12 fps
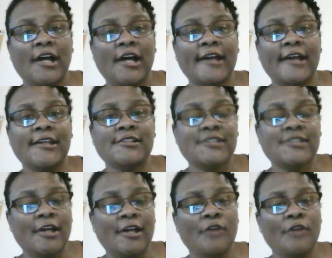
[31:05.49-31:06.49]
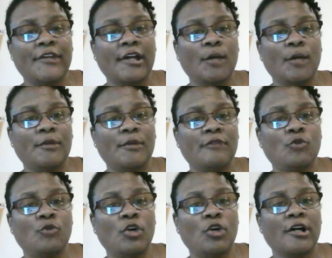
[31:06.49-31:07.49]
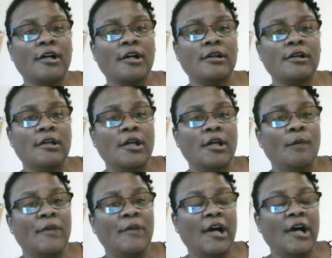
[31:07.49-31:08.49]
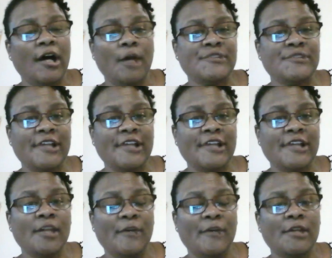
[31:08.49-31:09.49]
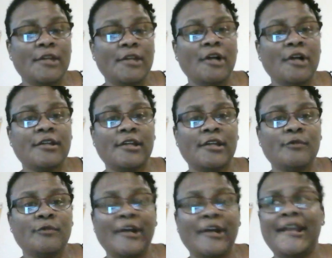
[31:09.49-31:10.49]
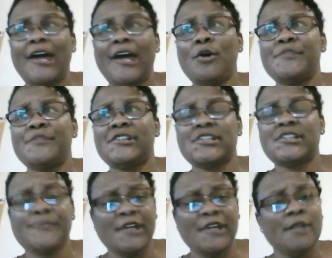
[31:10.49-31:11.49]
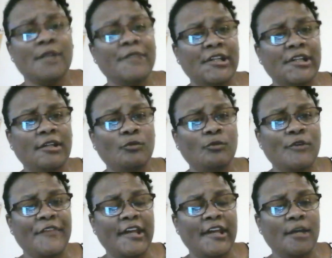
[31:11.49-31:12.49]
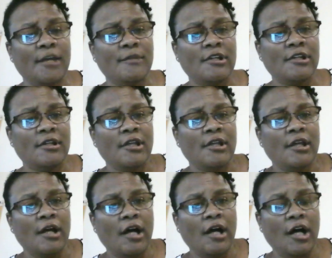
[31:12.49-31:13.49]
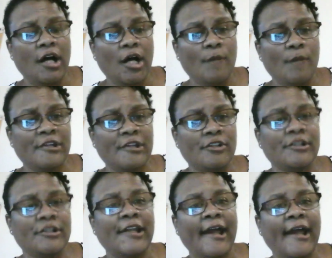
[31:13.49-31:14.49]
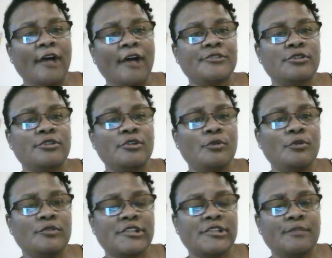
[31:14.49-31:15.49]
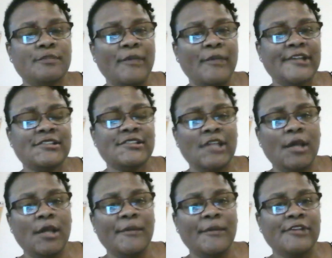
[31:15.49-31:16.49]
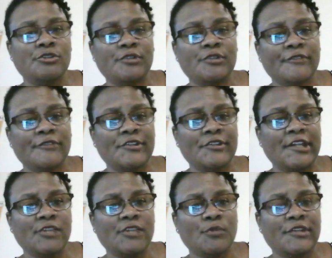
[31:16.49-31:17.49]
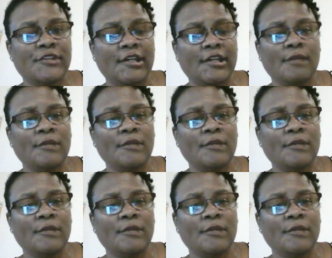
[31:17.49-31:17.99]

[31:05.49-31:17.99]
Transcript: I can sell them for sell them on the market. Right now I'm just experimenting with them and learning how to just mix them and do different things with them.